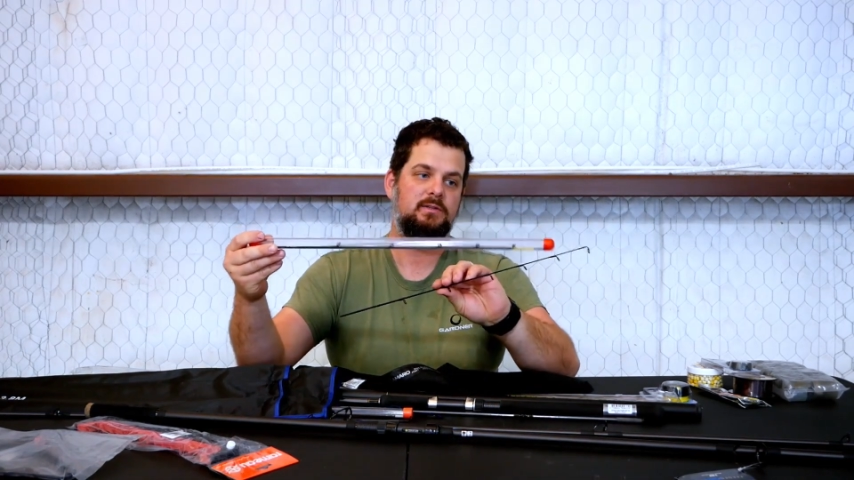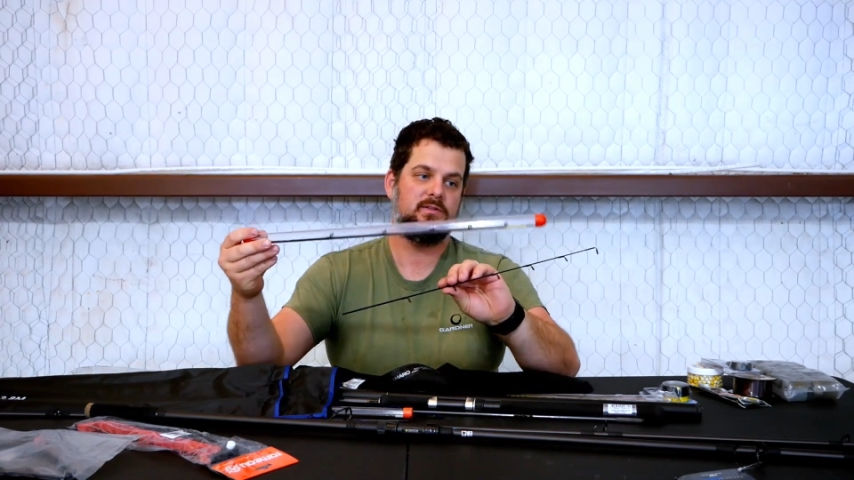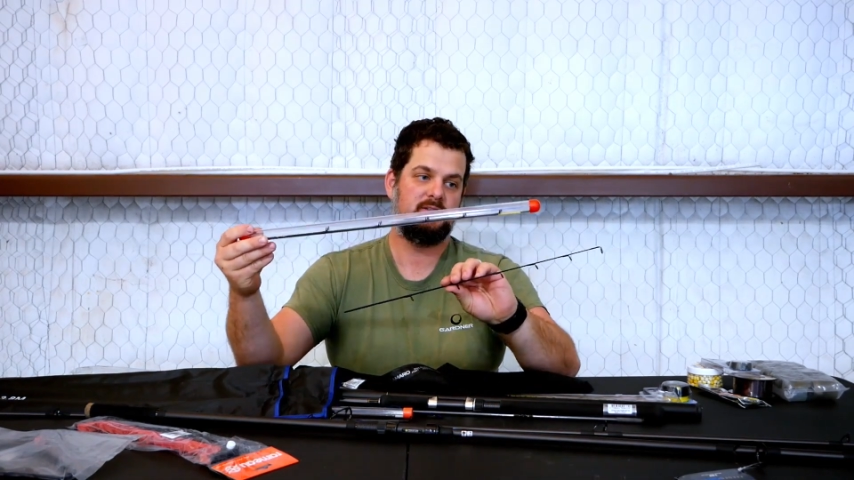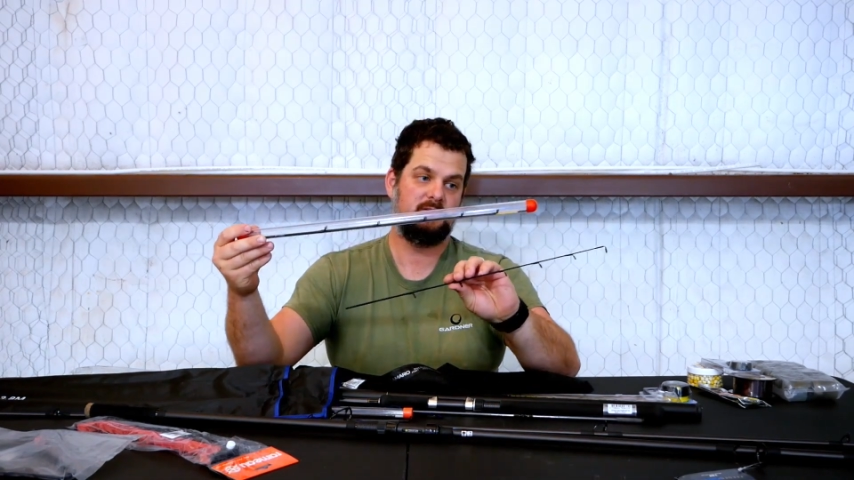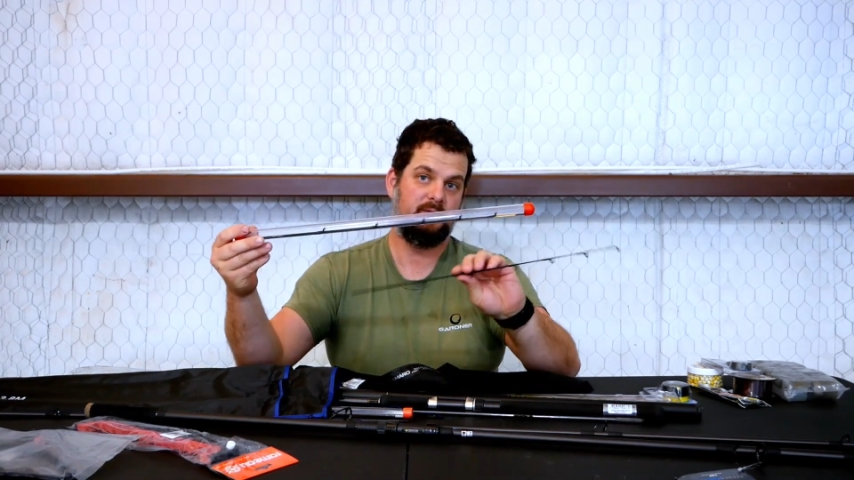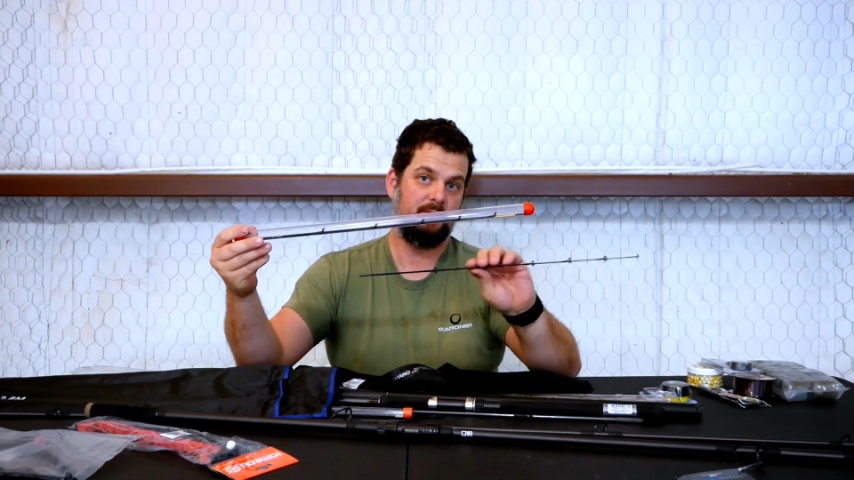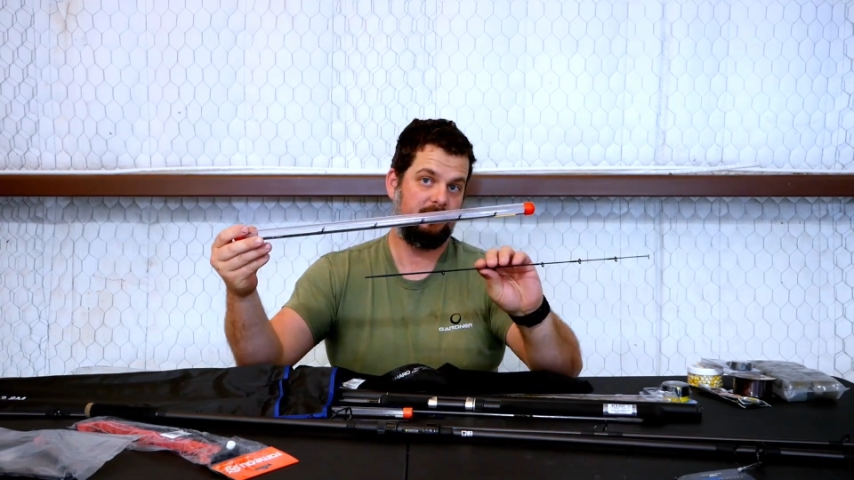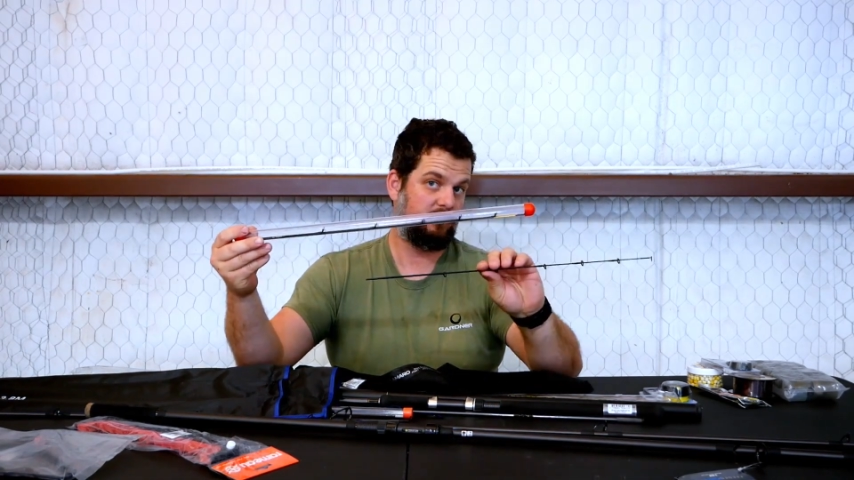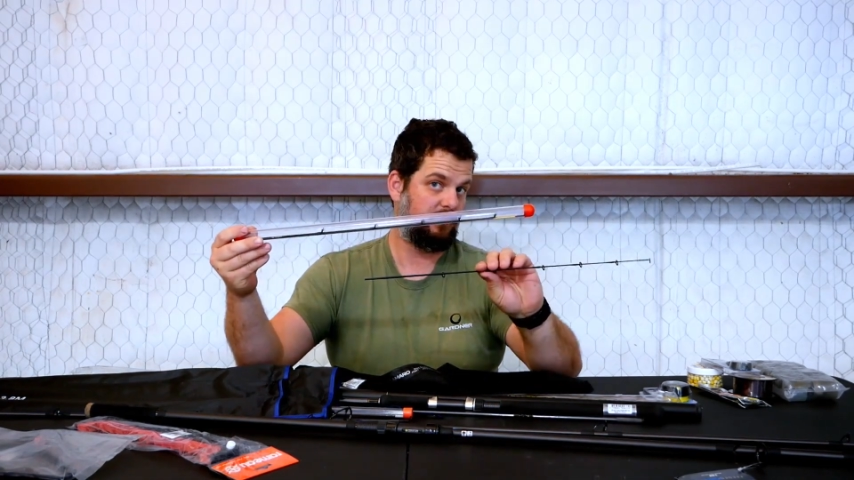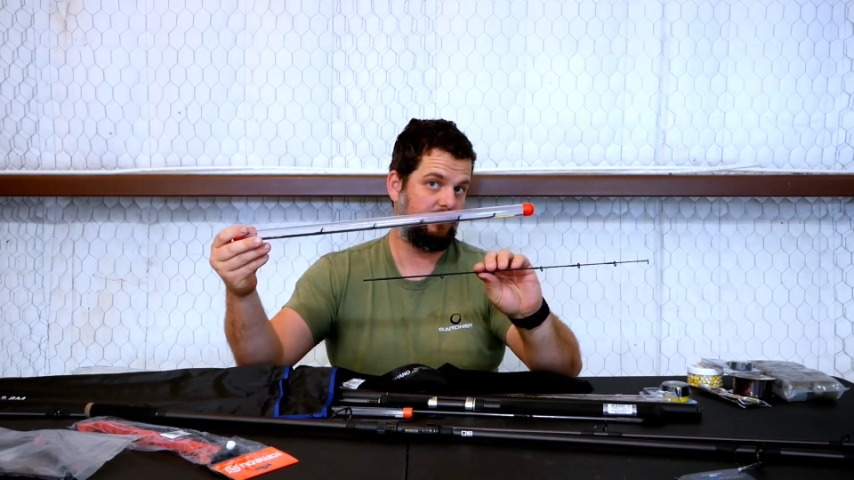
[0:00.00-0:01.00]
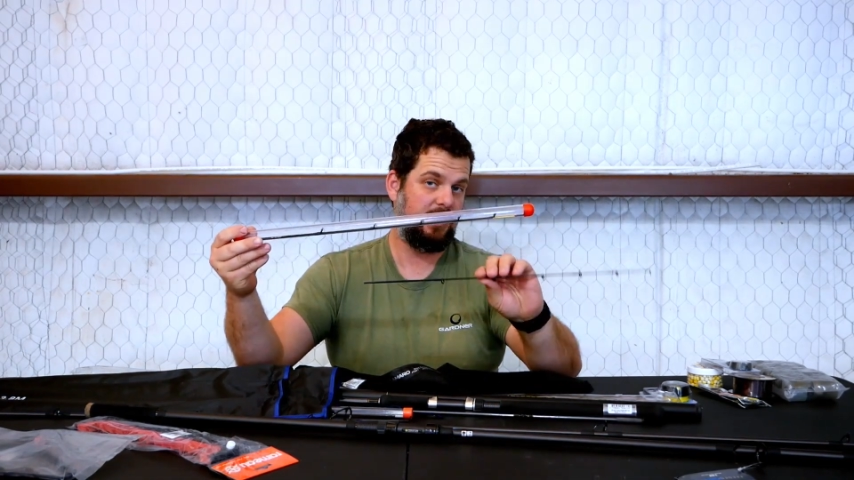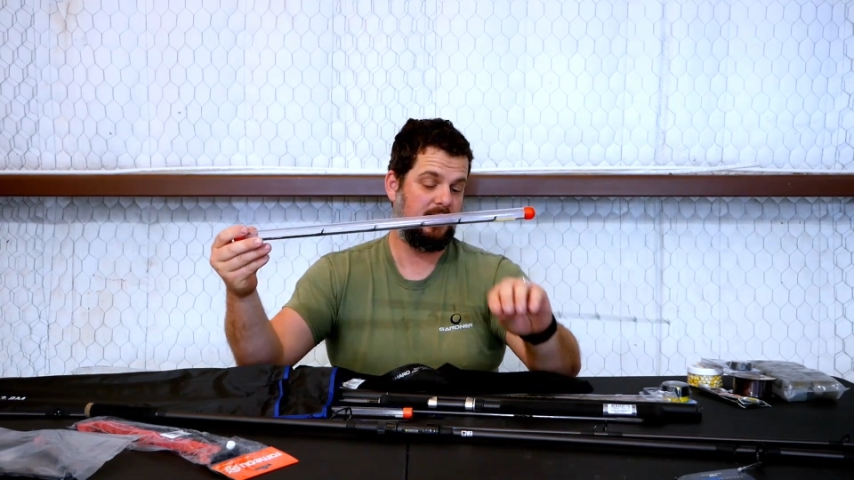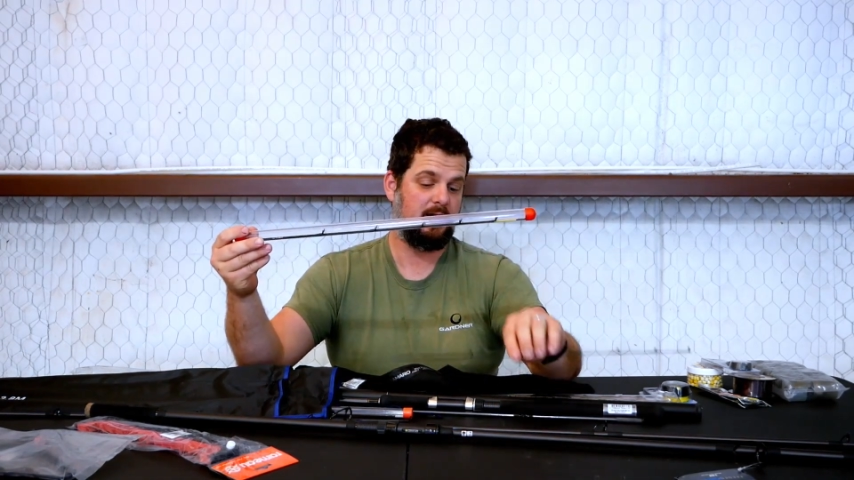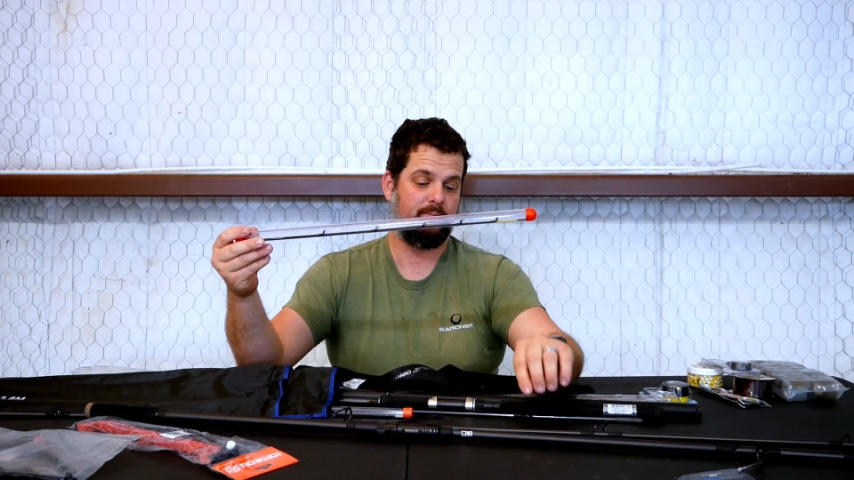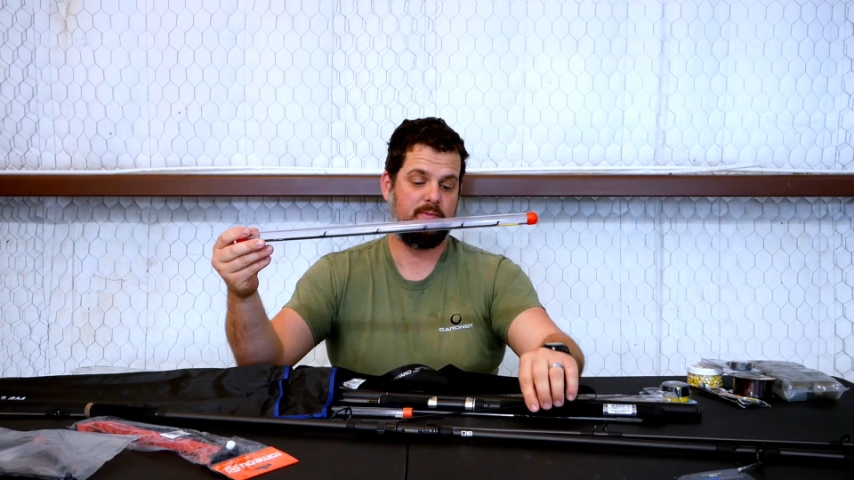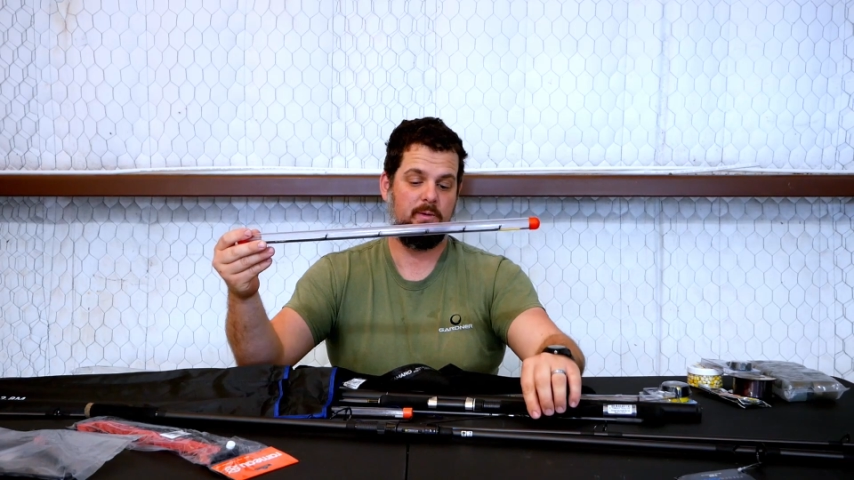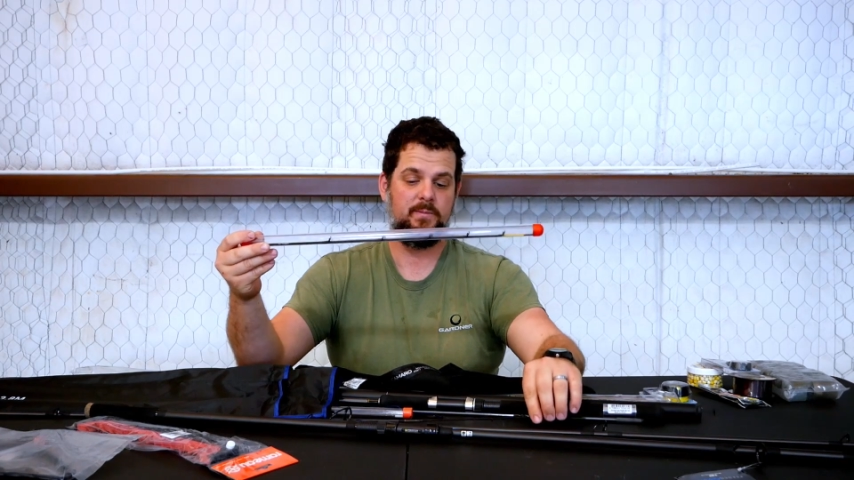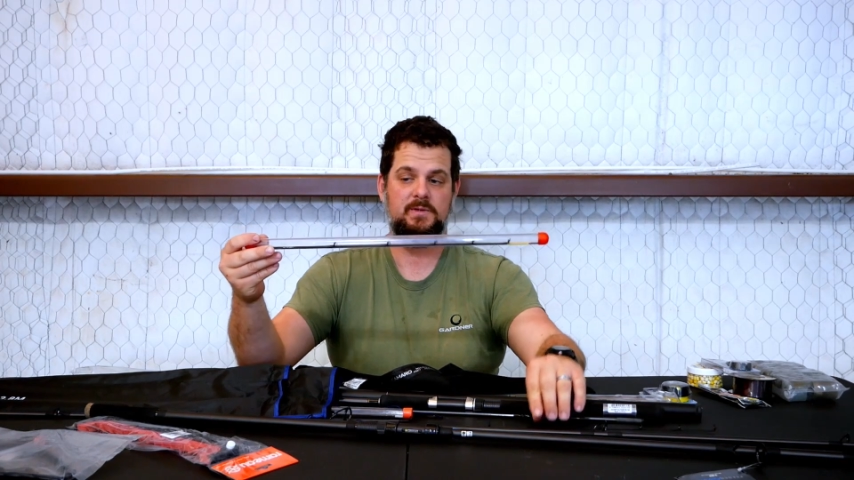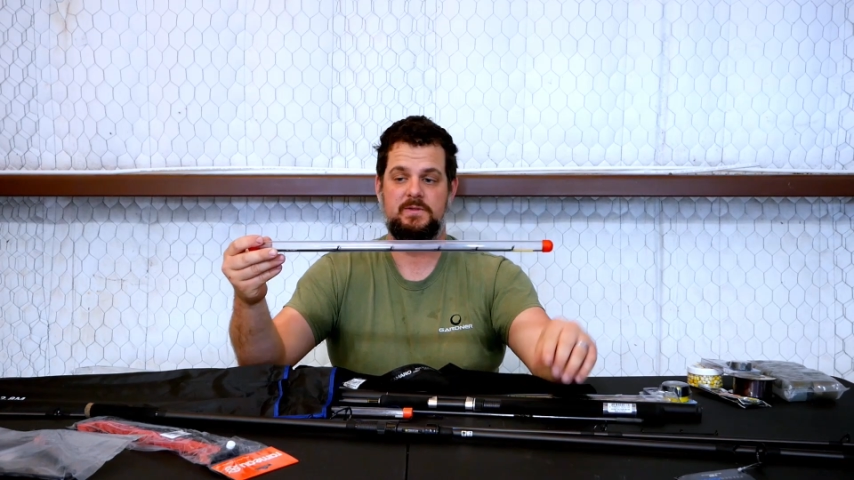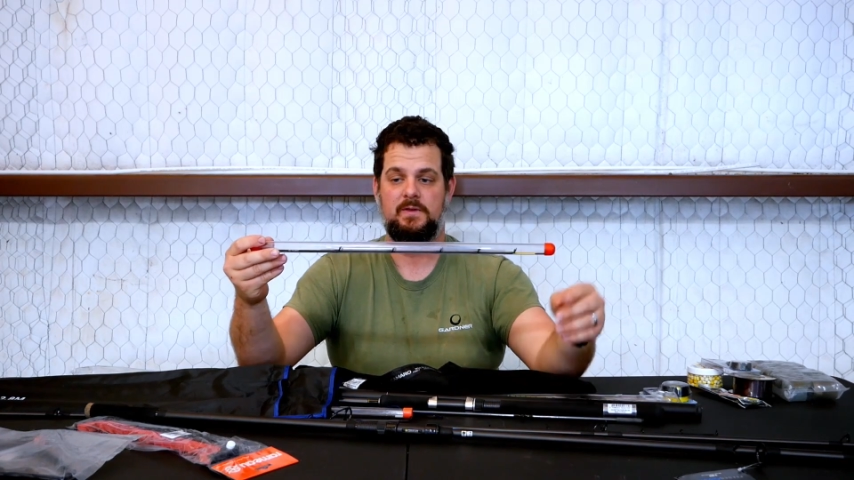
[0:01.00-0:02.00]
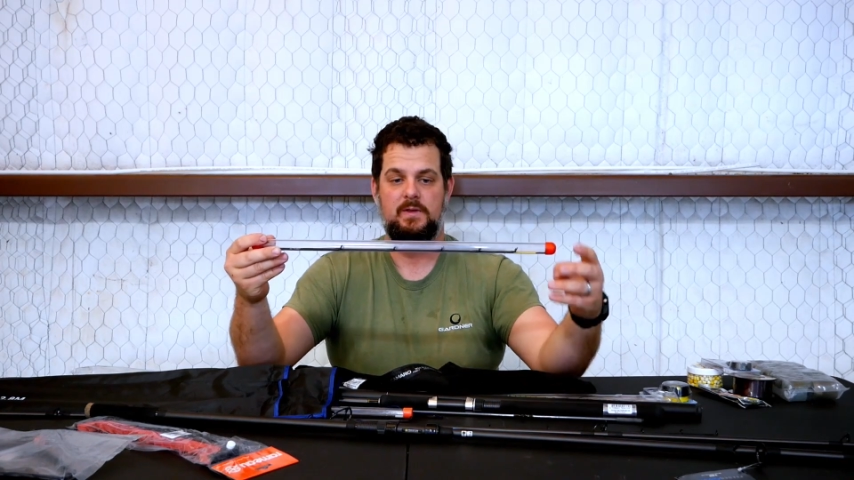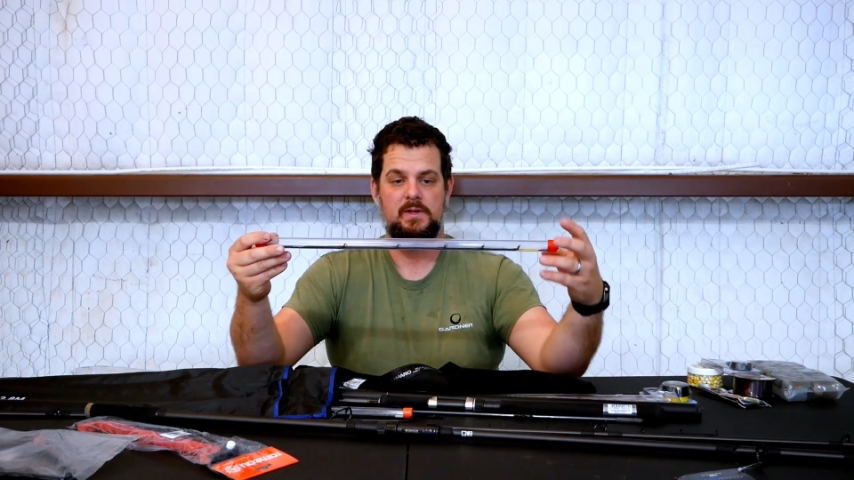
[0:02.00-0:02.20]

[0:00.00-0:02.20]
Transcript: It's simply for the baiting up purpose.